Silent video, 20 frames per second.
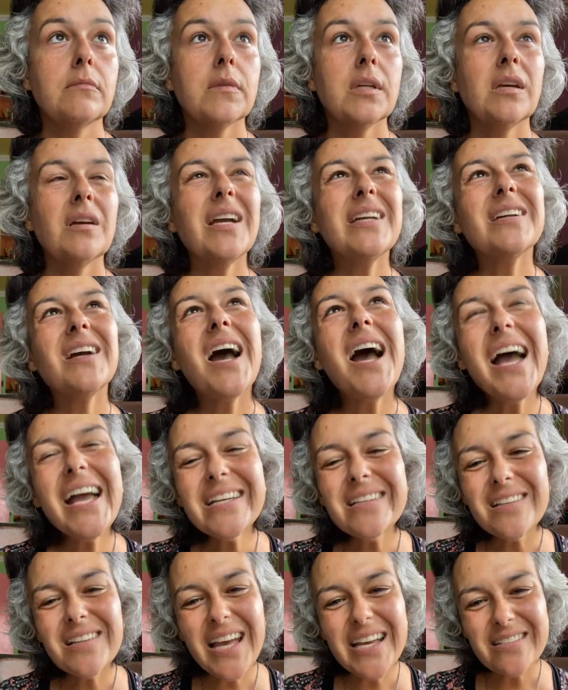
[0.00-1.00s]
I kind
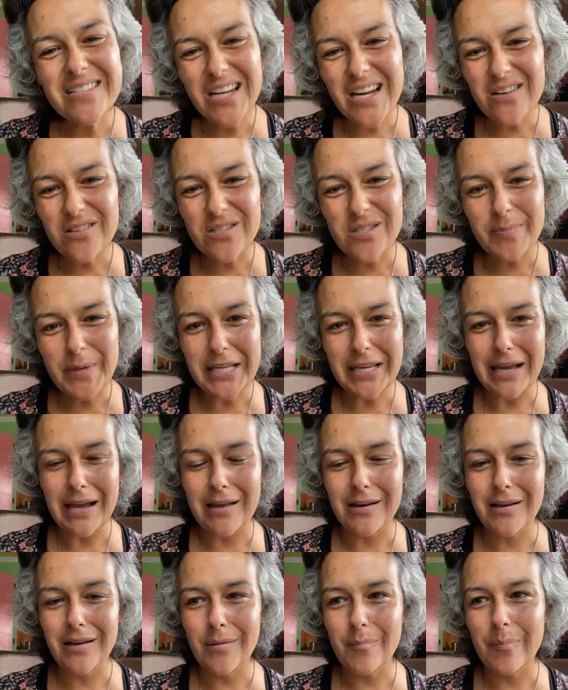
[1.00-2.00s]
of like Terrence
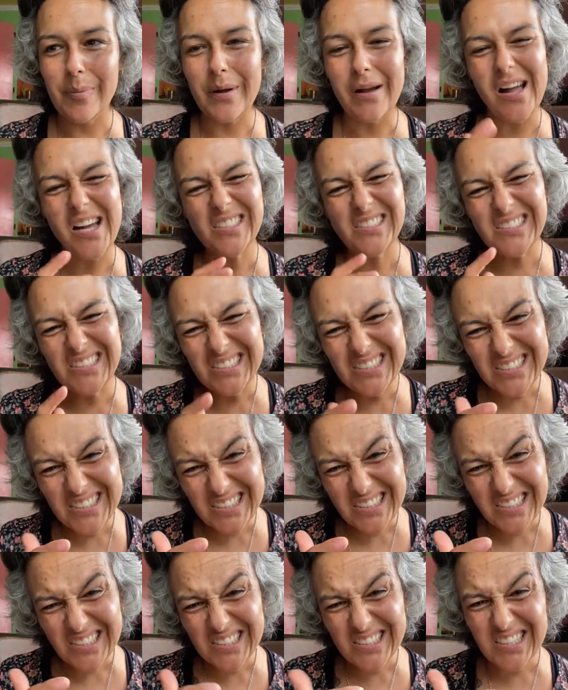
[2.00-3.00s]
McKenna, but
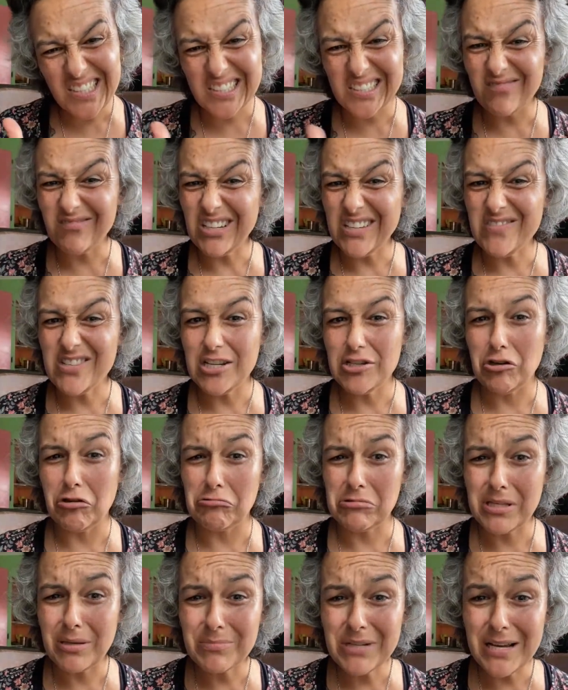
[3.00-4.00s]
sometimes I don't.
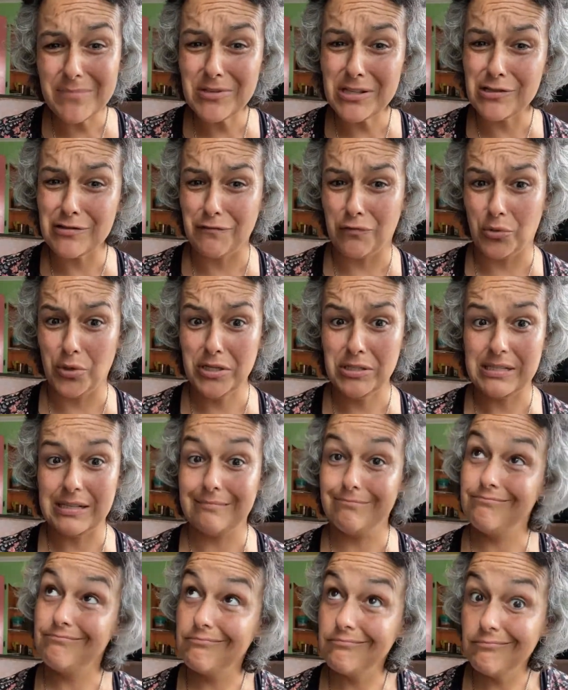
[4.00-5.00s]
Sometimes his voice,
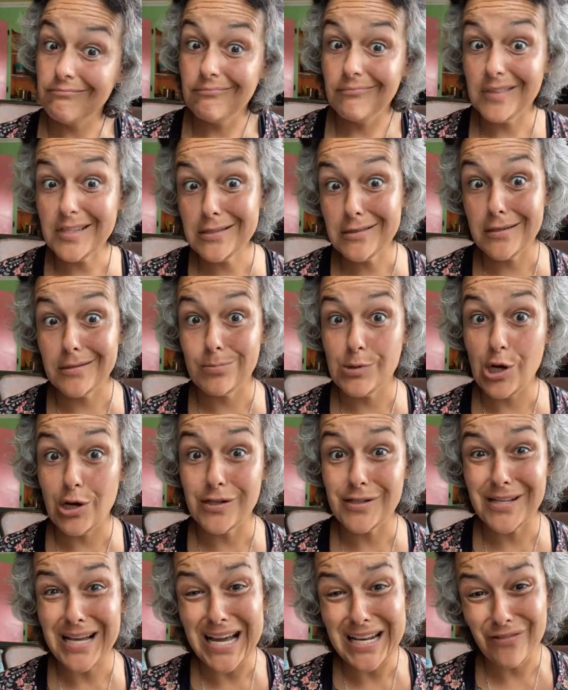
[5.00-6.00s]
let's just be
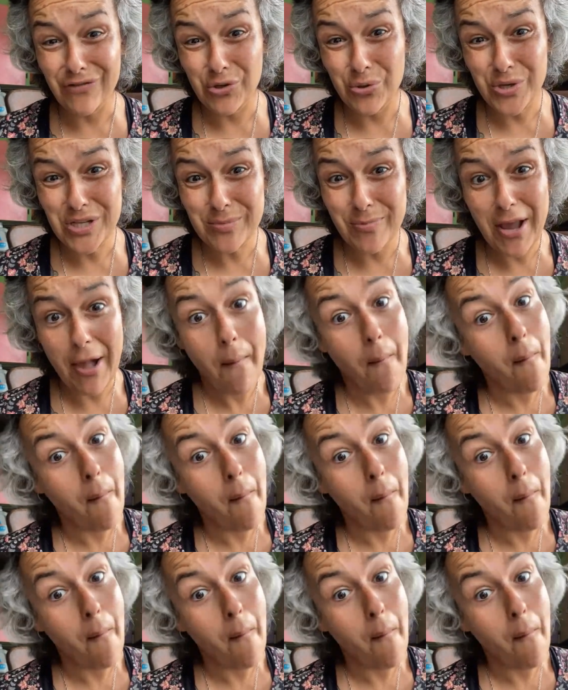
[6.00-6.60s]
honest, kind of annoys me.